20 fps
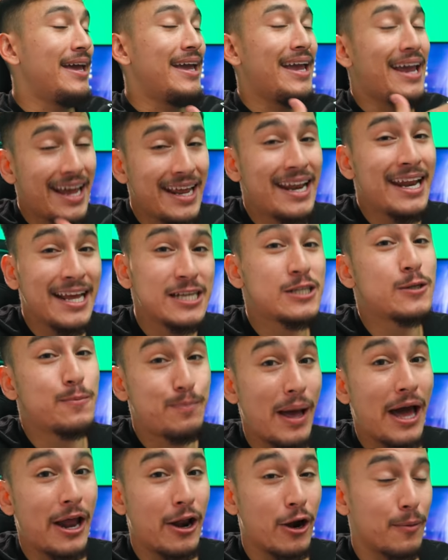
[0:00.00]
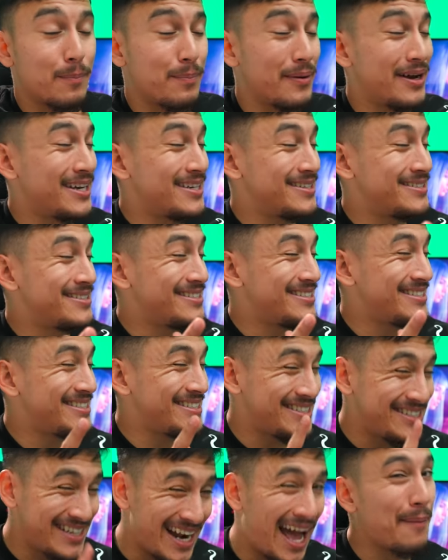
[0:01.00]
it is better, but
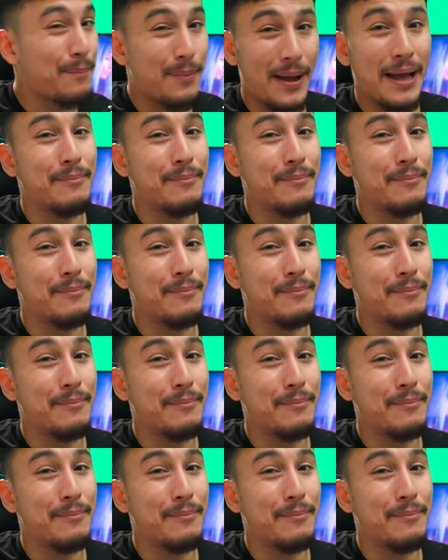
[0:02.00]
not by